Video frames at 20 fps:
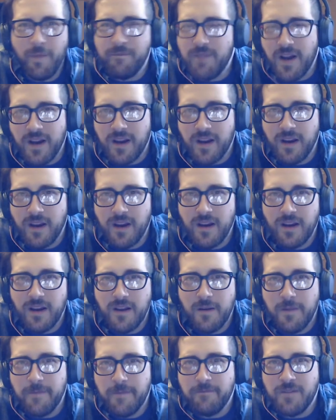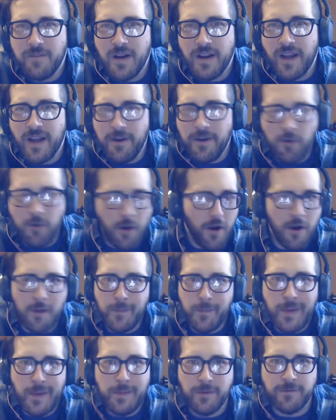Fuck, I don't
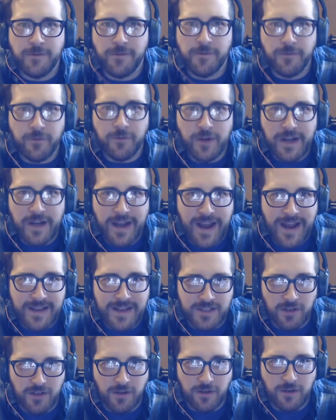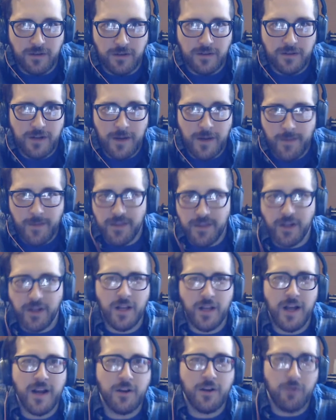haunt people for free, asshole. I'm on the
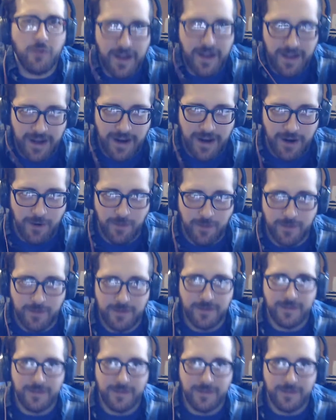clock right now.